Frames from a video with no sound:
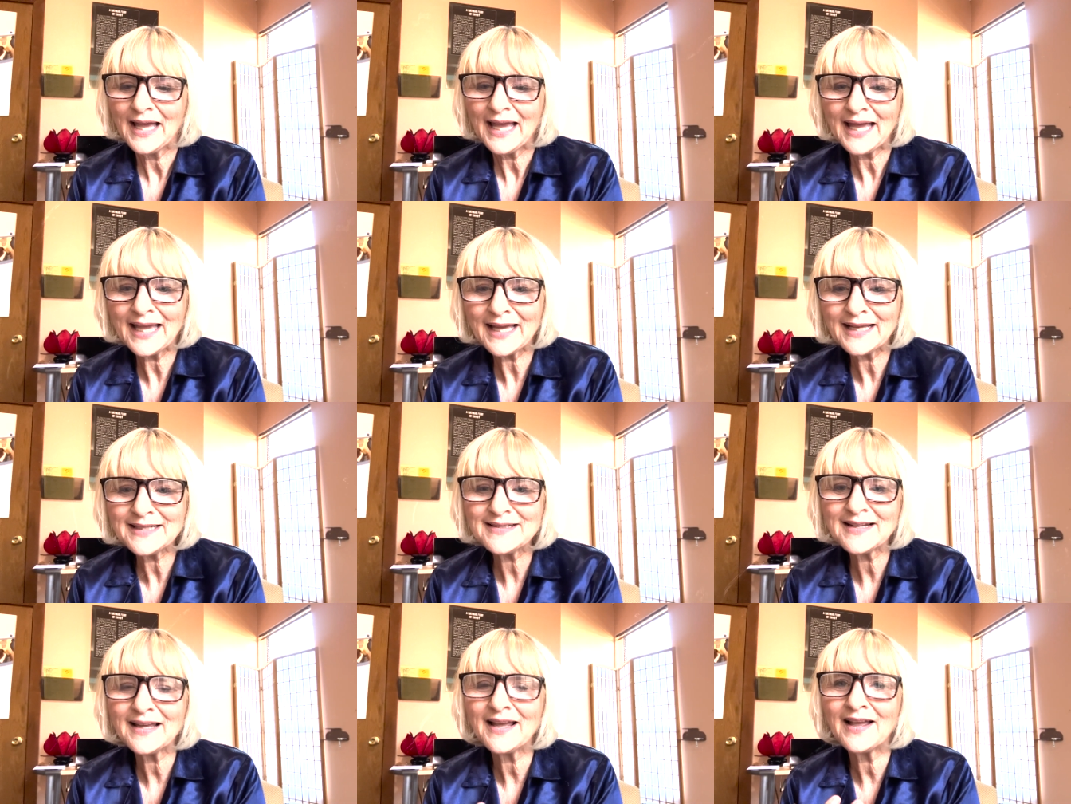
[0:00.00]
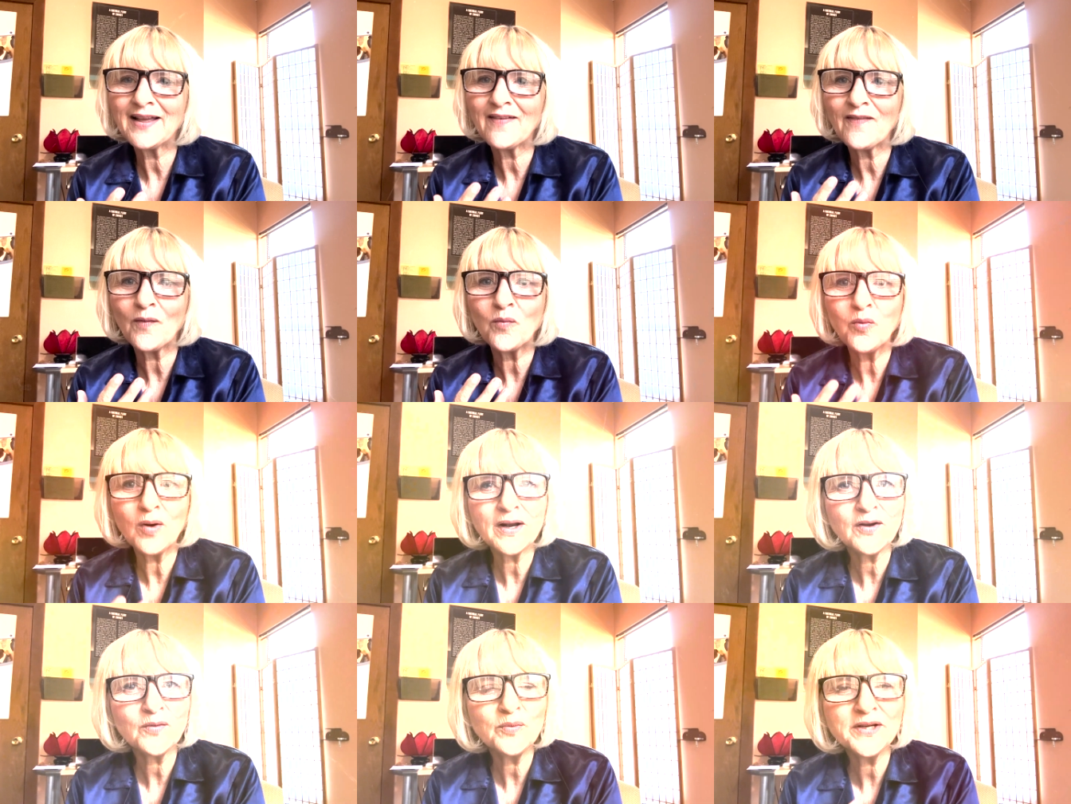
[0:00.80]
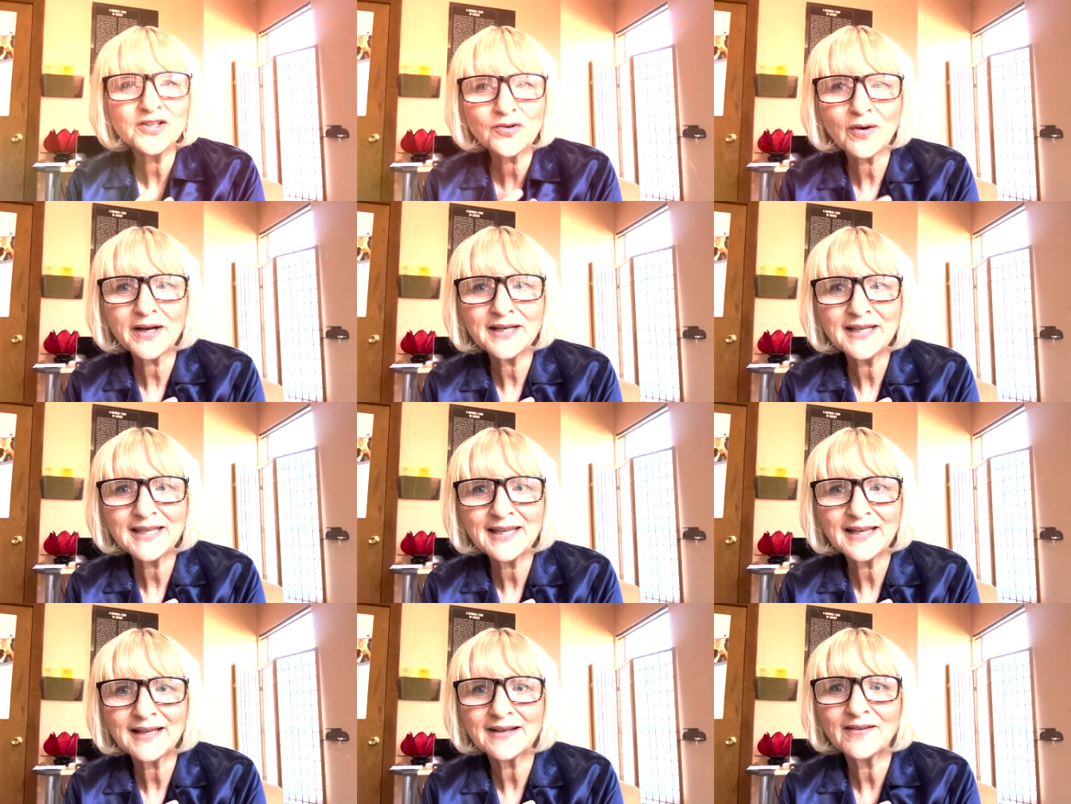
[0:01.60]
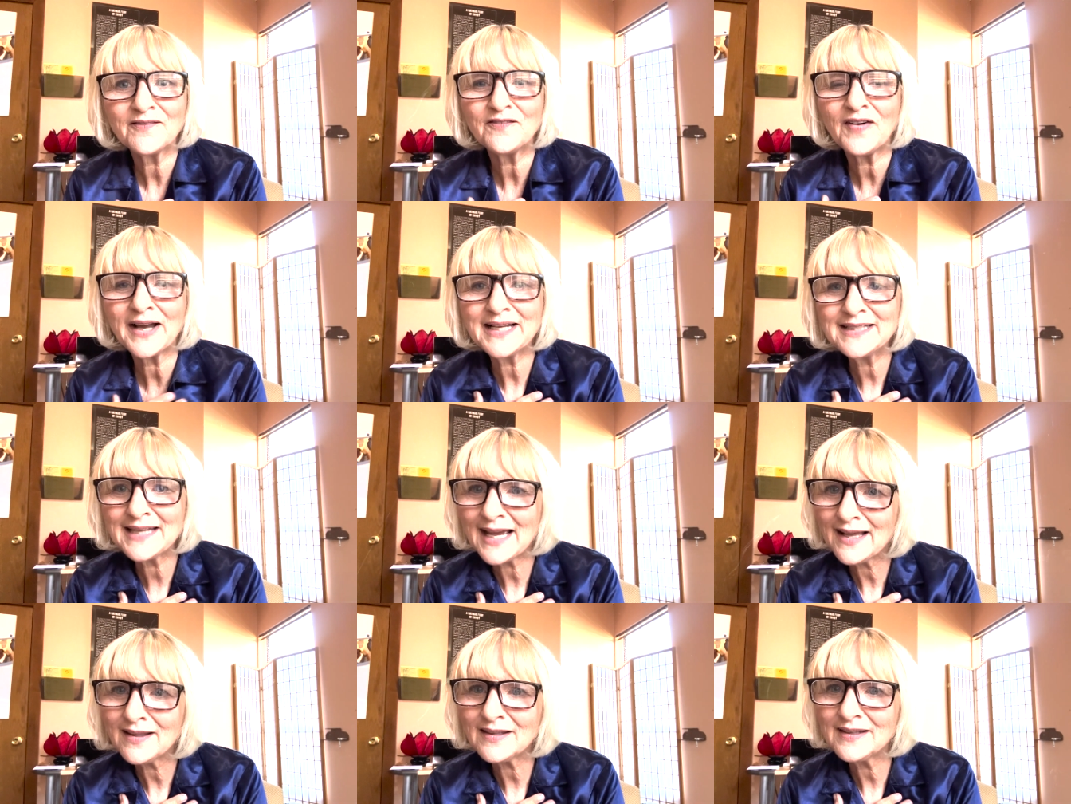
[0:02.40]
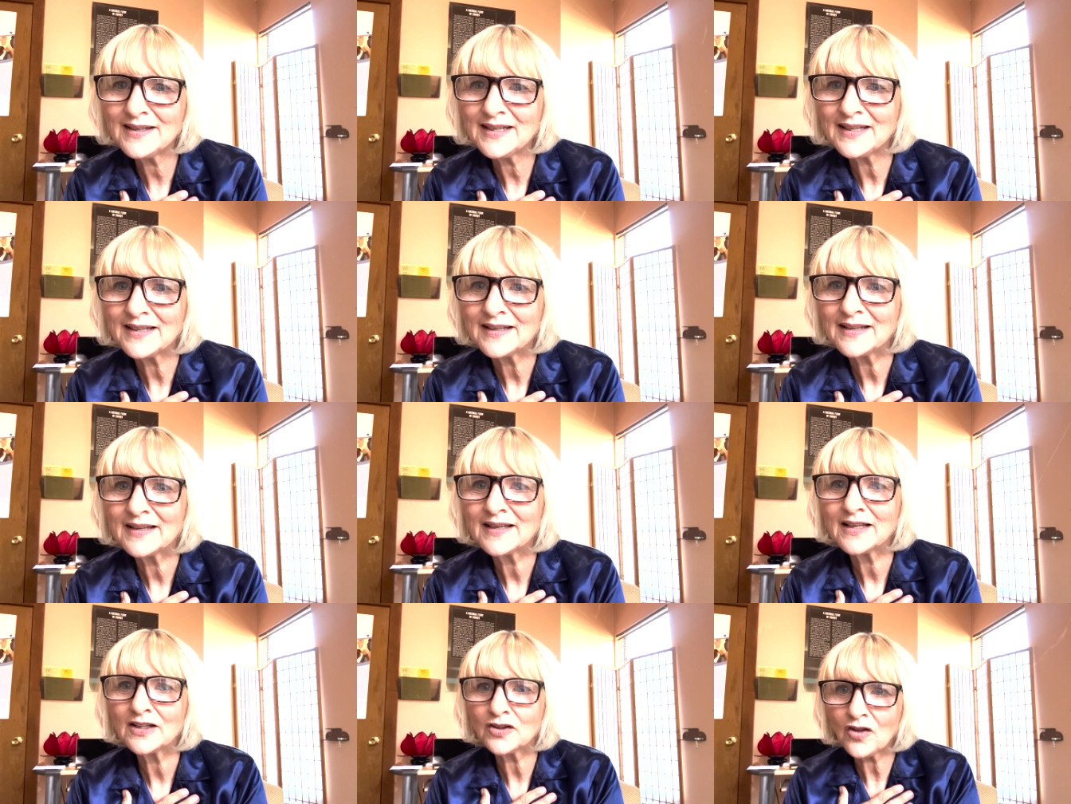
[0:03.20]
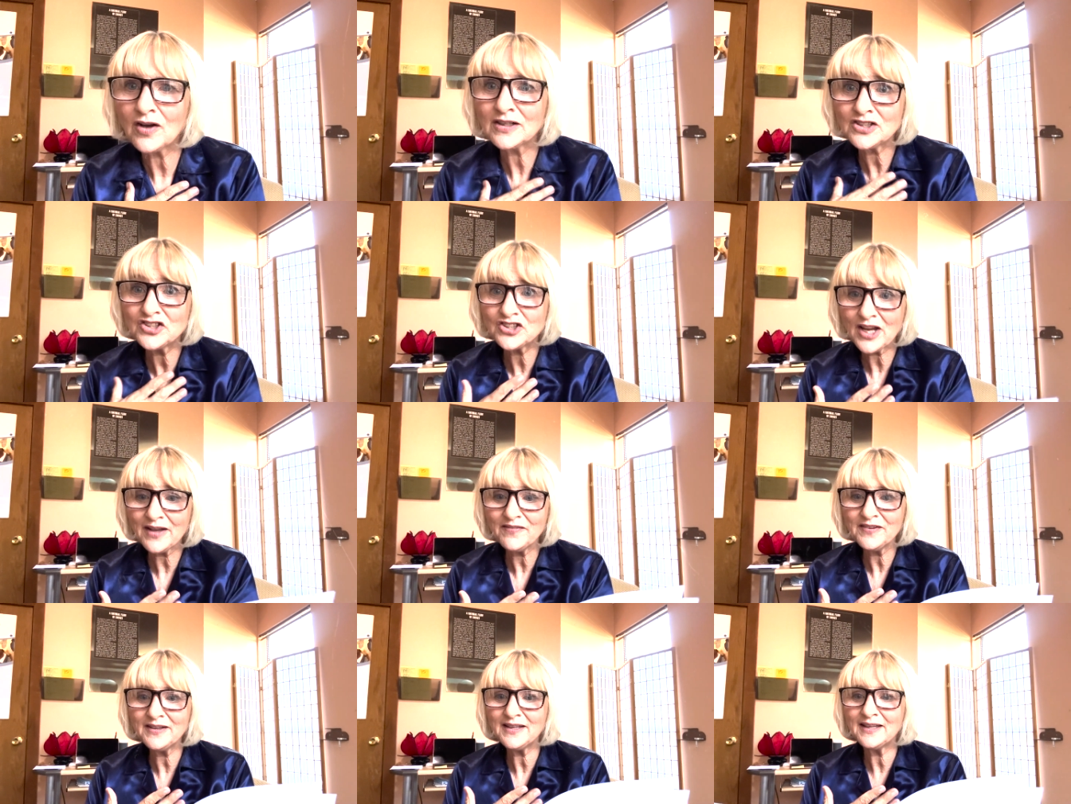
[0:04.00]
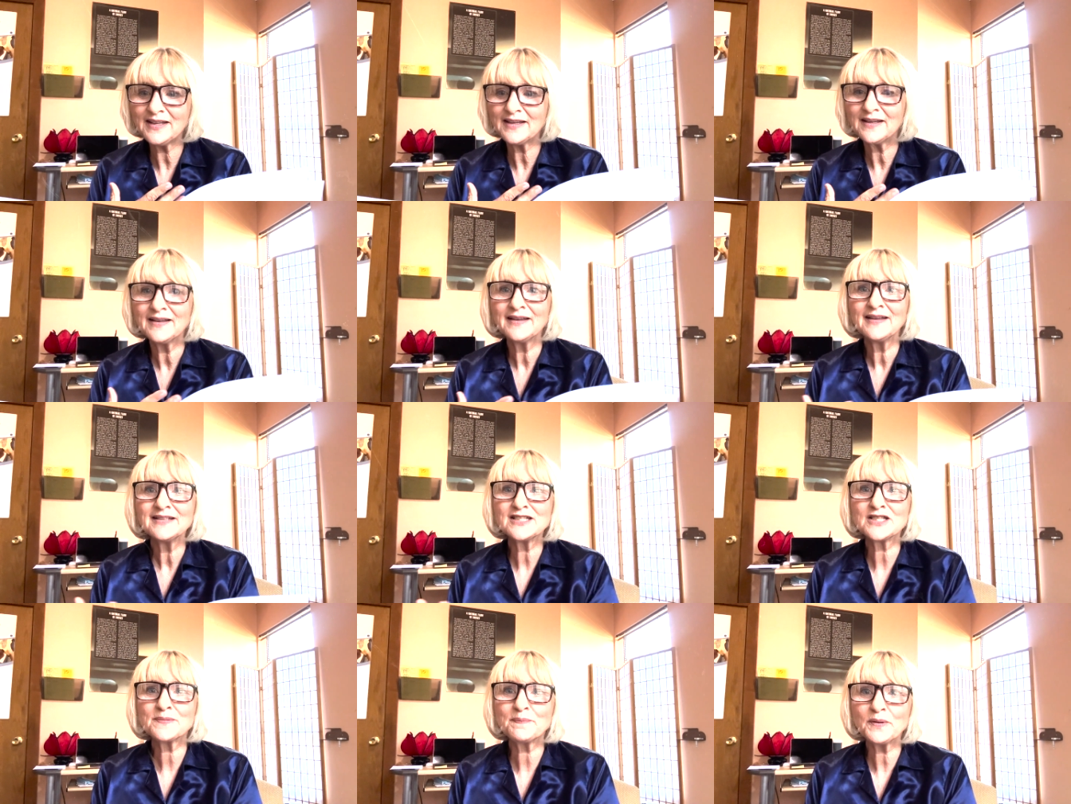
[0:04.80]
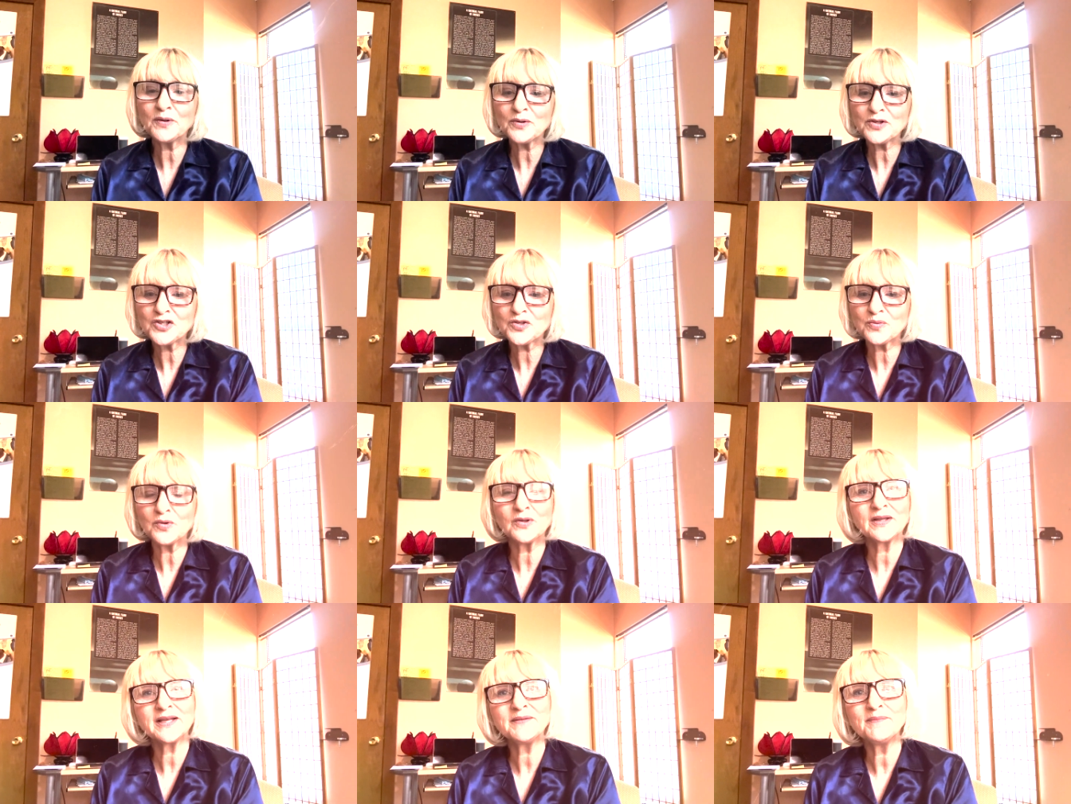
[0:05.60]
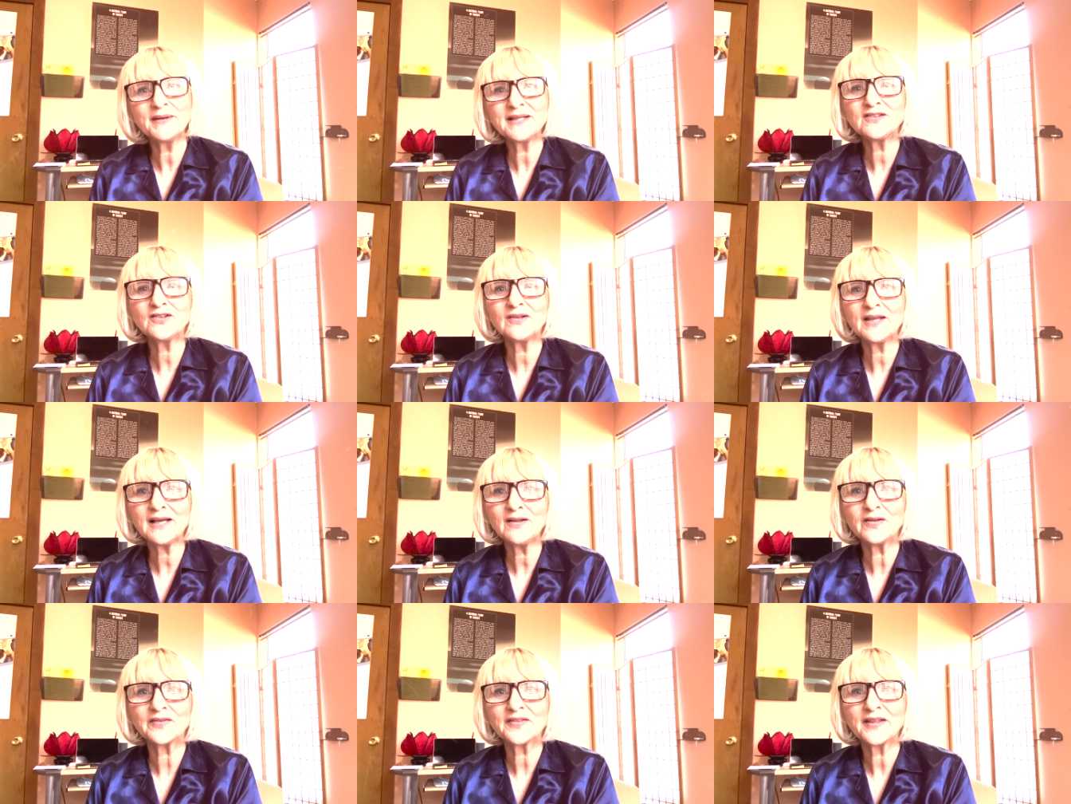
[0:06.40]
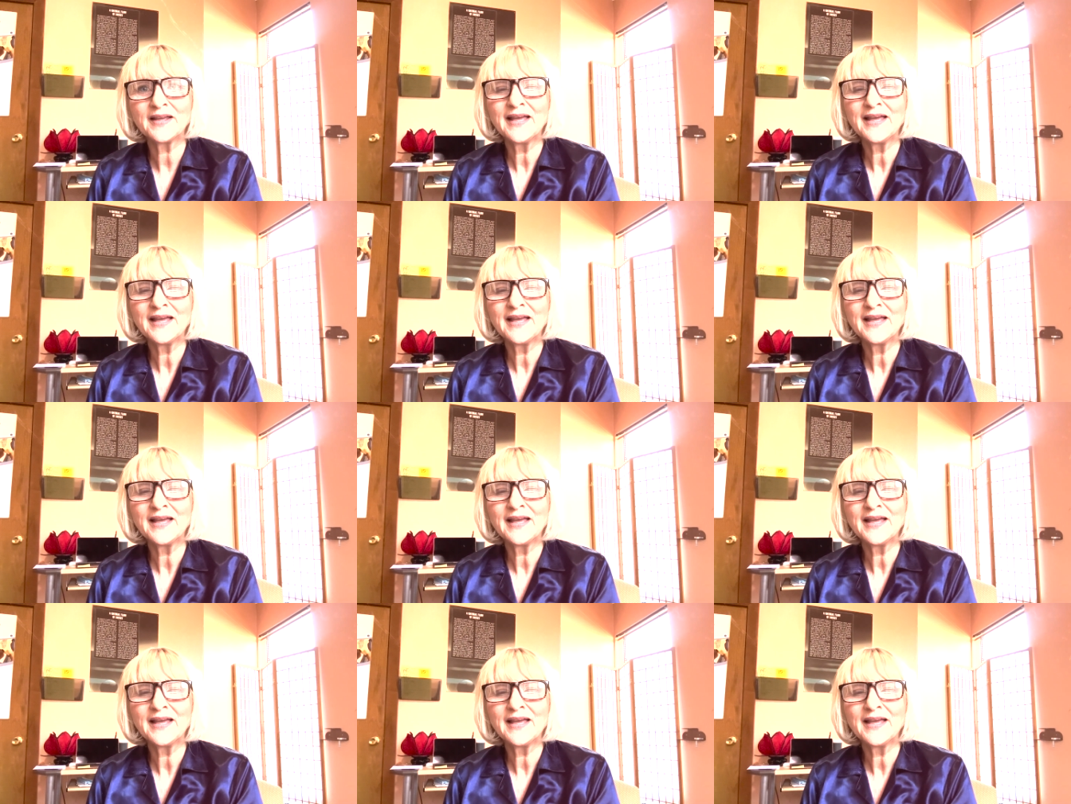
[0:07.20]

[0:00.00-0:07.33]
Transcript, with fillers: And what are we trying to get? Vitality, longevity, spiritual and mental health.